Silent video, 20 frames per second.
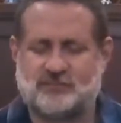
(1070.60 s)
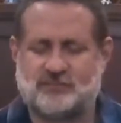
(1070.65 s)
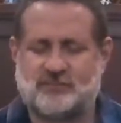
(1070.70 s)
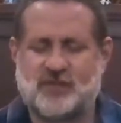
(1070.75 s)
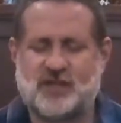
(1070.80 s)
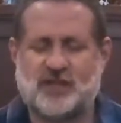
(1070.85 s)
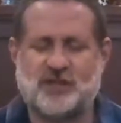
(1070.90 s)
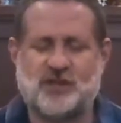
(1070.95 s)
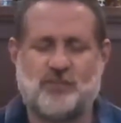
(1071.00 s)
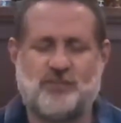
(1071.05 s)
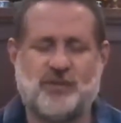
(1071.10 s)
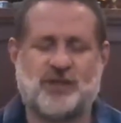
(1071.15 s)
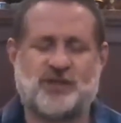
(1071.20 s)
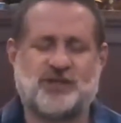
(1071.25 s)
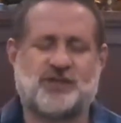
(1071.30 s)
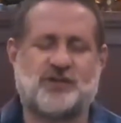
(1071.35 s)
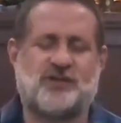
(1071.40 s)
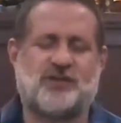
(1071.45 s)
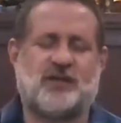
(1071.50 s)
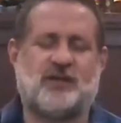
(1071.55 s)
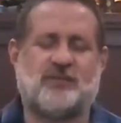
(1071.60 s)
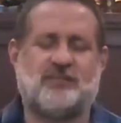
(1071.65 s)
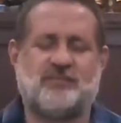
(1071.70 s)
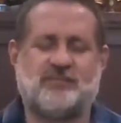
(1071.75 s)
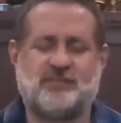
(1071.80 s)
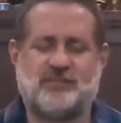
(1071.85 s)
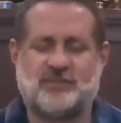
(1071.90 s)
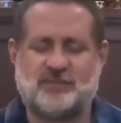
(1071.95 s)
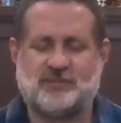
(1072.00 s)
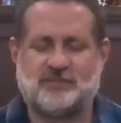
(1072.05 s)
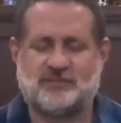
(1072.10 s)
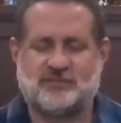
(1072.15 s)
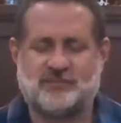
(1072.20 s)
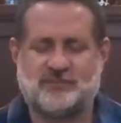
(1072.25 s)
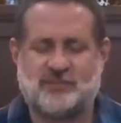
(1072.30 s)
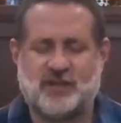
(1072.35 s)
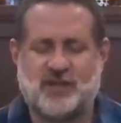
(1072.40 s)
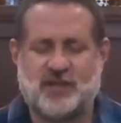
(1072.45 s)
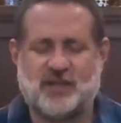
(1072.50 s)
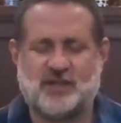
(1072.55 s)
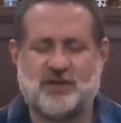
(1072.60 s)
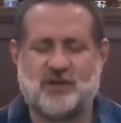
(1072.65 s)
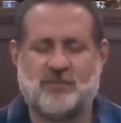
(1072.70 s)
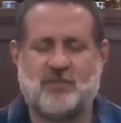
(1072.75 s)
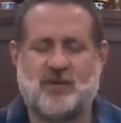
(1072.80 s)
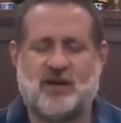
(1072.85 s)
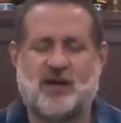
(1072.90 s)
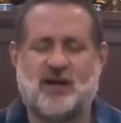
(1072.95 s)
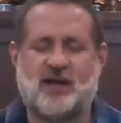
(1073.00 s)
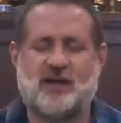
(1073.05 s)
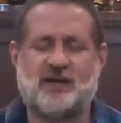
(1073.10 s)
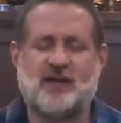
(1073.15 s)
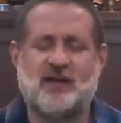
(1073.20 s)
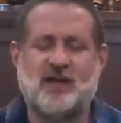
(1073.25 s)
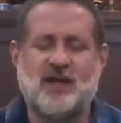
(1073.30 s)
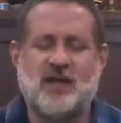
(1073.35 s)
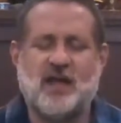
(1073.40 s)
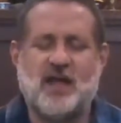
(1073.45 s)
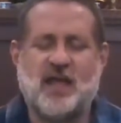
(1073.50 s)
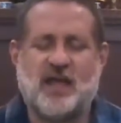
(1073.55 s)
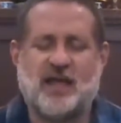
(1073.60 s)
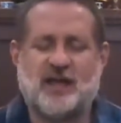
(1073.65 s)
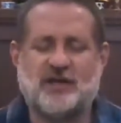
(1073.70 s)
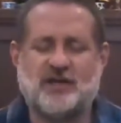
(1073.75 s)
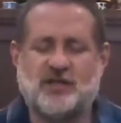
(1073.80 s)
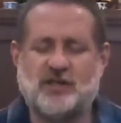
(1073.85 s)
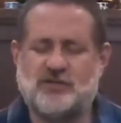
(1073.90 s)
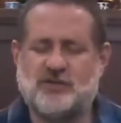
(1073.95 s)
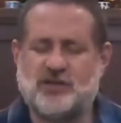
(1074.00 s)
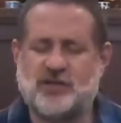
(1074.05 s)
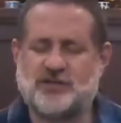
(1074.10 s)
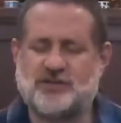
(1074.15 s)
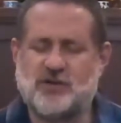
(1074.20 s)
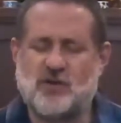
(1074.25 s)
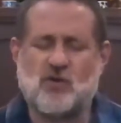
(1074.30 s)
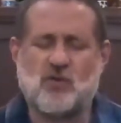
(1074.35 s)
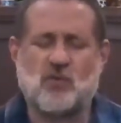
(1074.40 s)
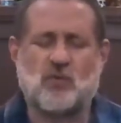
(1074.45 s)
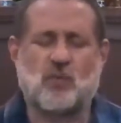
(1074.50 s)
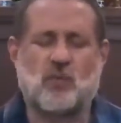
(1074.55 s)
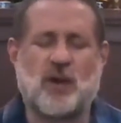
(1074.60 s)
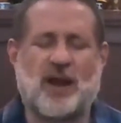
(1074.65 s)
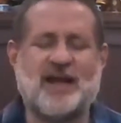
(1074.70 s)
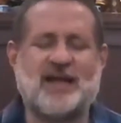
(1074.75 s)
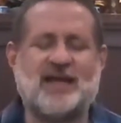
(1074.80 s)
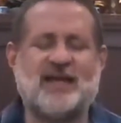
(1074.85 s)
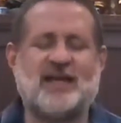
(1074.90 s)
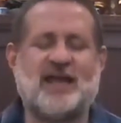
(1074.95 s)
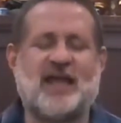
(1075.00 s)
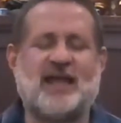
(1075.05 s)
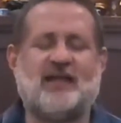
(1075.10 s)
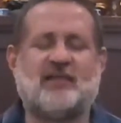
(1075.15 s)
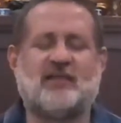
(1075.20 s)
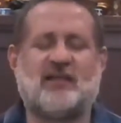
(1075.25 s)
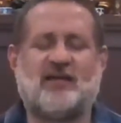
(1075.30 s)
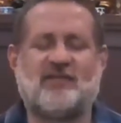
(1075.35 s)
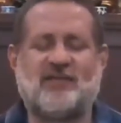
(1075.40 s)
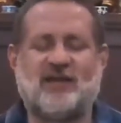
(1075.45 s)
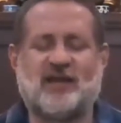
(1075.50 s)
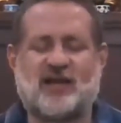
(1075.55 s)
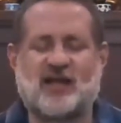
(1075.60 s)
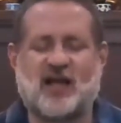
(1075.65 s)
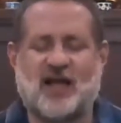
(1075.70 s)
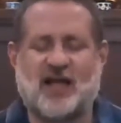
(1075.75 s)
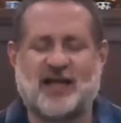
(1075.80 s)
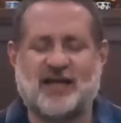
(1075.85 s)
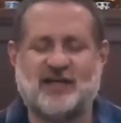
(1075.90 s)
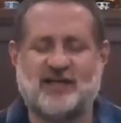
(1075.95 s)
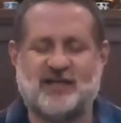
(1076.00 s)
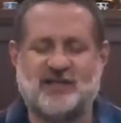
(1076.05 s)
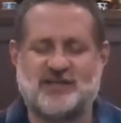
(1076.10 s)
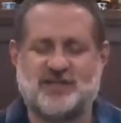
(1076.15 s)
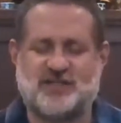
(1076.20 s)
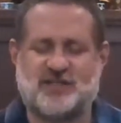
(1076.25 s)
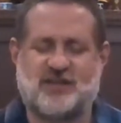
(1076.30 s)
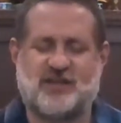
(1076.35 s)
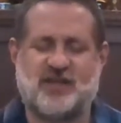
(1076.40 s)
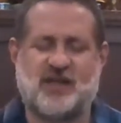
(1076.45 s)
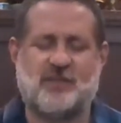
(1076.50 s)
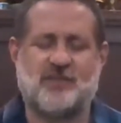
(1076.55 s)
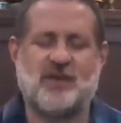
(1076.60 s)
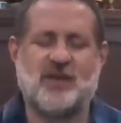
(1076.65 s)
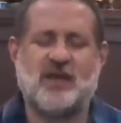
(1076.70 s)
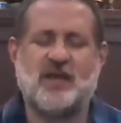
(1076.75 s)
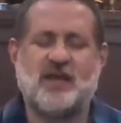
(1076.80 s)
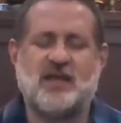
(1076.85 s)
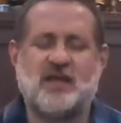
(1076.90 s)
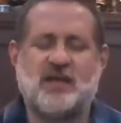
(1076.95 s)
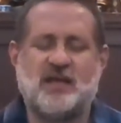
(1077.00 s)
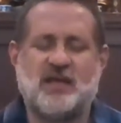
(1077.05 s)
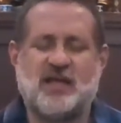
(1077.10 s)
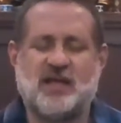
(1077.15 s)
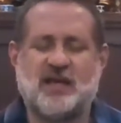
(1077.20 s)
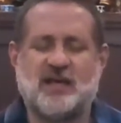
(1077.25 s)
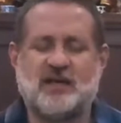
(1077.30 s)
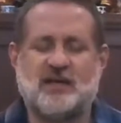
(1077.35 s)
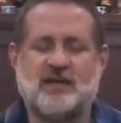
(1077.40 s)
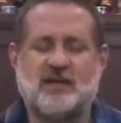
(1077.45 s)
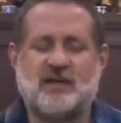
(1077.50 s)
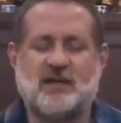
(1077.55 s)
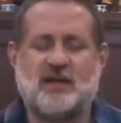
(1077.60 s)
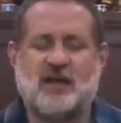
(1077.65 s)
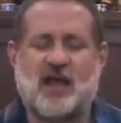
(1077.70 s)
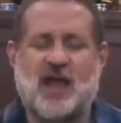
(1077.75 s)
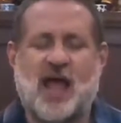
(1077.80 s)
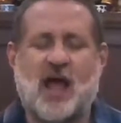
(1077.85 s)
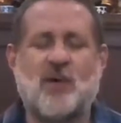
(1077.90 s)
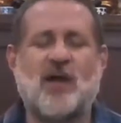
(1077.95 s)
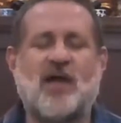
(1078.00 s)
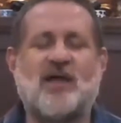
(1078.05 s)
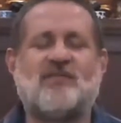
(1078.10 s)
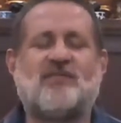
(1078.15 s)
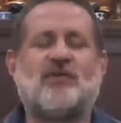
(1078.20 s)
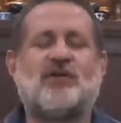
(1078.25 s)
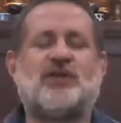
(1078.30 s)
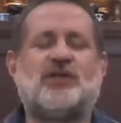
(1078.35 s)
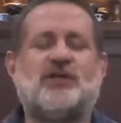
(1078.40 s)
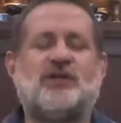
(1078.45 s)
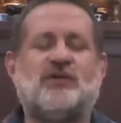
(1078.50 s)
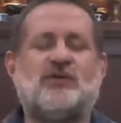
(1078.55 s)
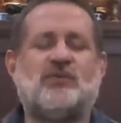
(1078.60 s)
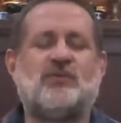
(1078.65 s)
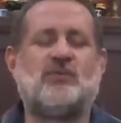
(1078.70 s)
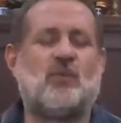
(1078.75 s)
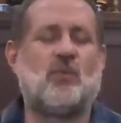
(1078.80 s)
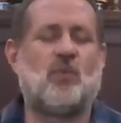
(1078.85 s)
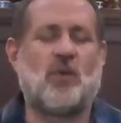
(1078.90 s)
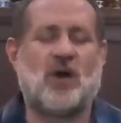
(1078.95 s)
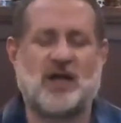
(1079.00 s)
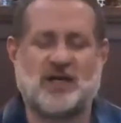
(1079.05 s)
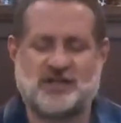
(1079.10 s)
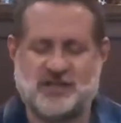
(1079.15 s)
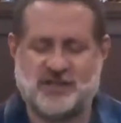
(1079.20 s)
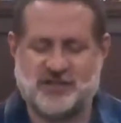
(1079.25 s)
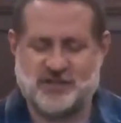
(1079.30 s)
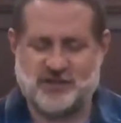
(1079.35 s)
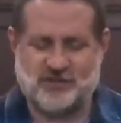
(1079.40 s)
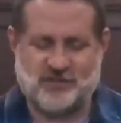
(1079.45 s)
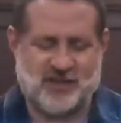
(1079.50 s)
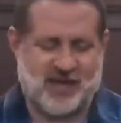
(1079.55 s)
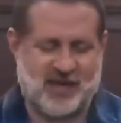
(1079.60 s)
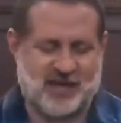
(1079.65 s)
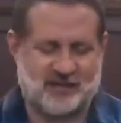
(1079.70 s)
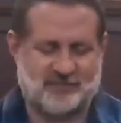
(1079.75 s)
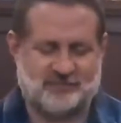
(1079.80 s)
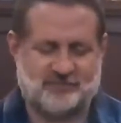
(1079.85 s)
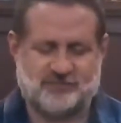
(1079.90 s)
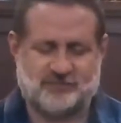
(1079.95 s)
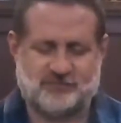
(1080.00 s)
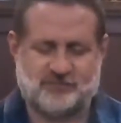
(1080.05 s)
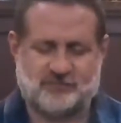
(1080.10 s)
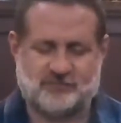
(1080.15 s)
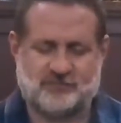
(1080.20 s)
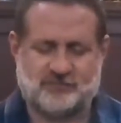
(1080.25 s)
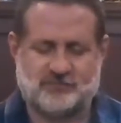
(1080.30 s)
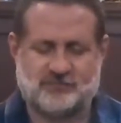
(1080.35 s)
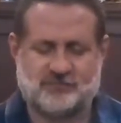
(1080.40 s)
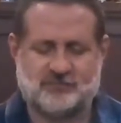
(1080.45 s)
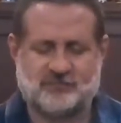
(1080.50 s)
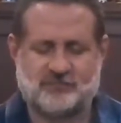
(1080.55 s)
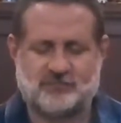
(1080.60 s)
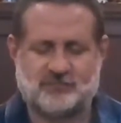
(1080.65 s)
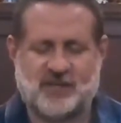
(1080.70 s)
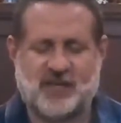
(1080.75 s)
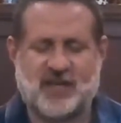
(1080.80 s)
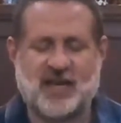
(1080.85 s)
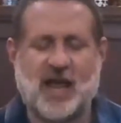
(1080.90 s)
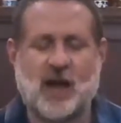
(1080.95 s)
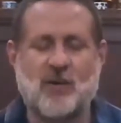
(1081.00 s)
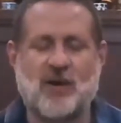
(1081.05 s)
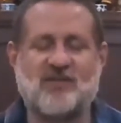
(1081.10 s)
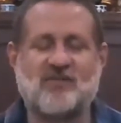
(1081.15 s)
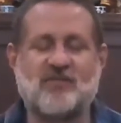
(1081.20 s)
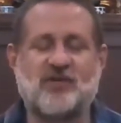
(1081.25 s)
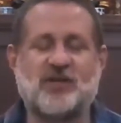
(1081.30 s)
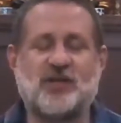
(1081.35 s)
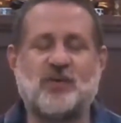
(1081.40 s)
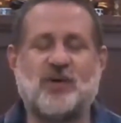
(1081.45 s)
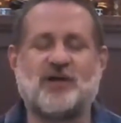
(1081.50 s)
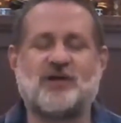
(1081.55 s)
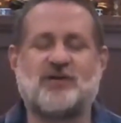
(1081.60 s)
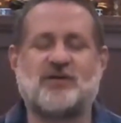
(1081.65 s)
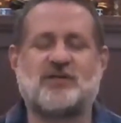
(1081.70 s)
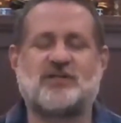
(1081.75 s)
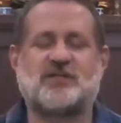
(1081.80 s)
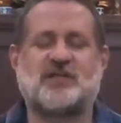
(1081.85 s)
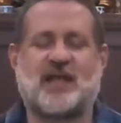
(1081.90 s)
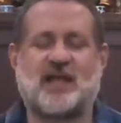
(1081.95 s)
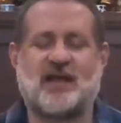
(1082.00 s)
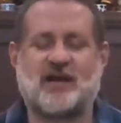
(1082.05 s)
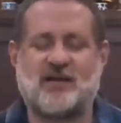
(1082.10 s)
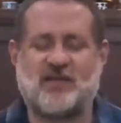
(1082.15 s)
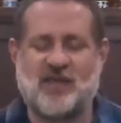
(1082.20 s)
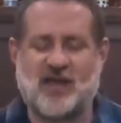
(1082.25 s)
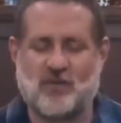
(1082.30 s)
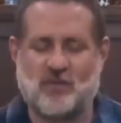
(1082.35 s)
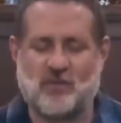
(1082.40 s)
And you picture them in your mind, and you just radiate loving kindness to them in however you want to do that, in however you understand that